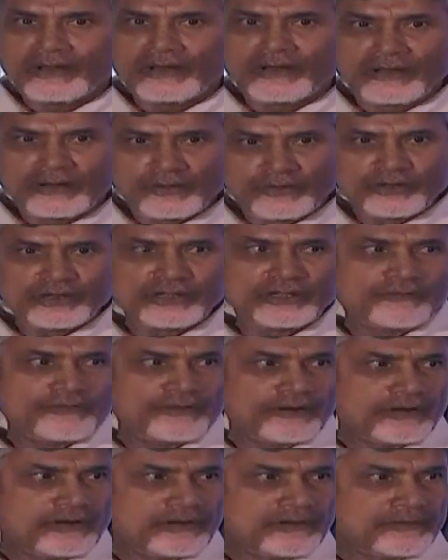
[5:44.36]
all over the
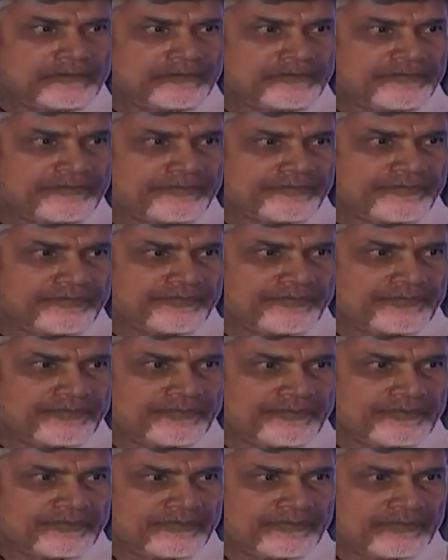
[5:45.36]
world,
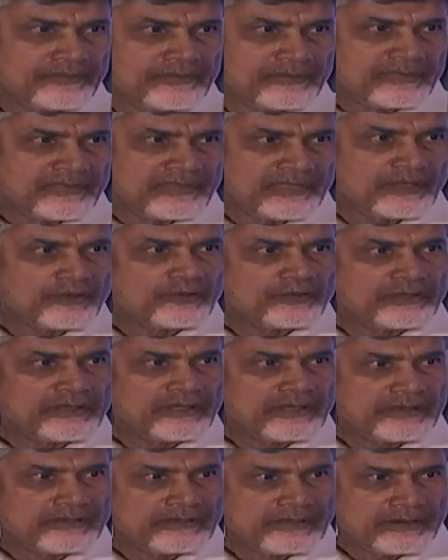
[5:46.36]
now
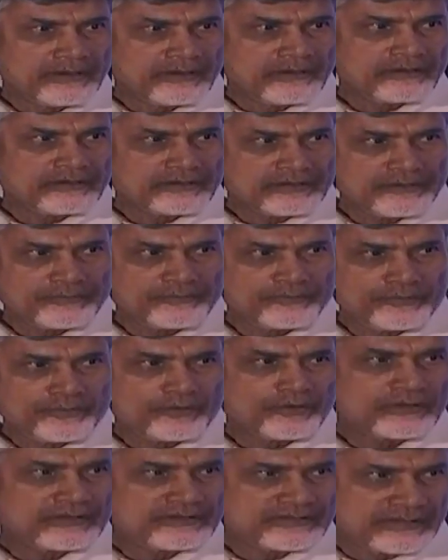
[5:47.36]
there is a lot of
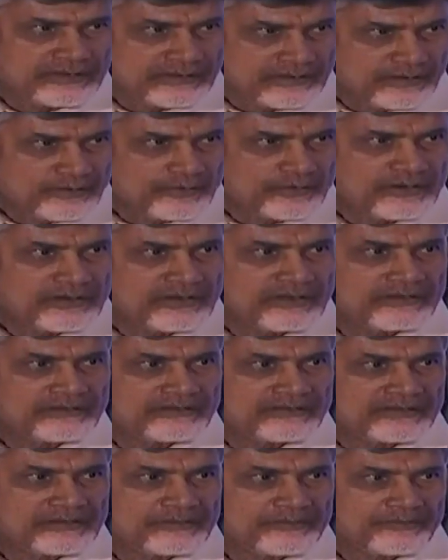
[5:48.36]
focus on
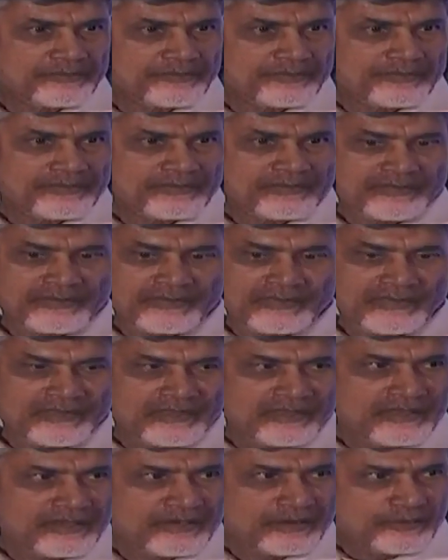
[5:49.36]
governance.
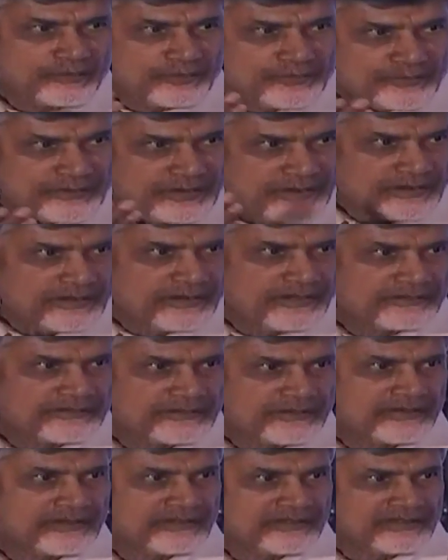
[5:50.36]
Our friend
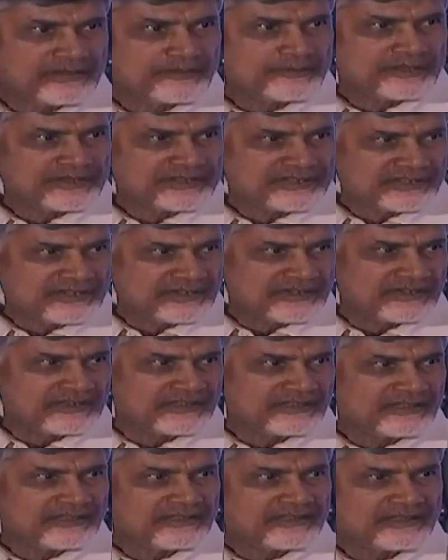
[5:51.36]
has rightly
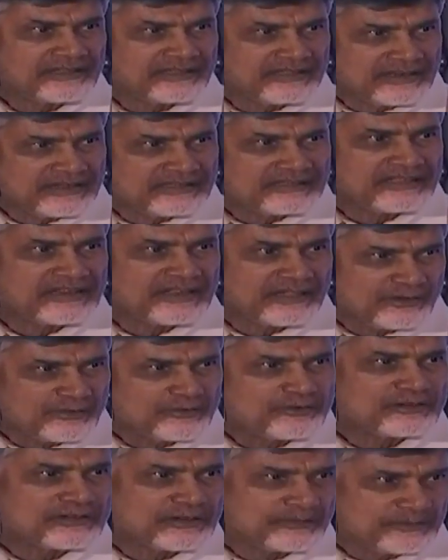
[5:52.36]
mentioned there is an
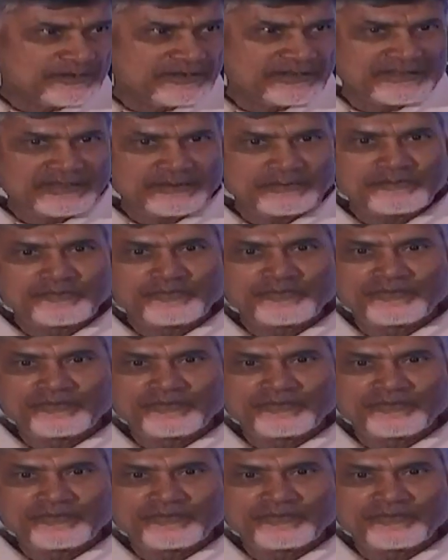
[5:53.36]
accountability.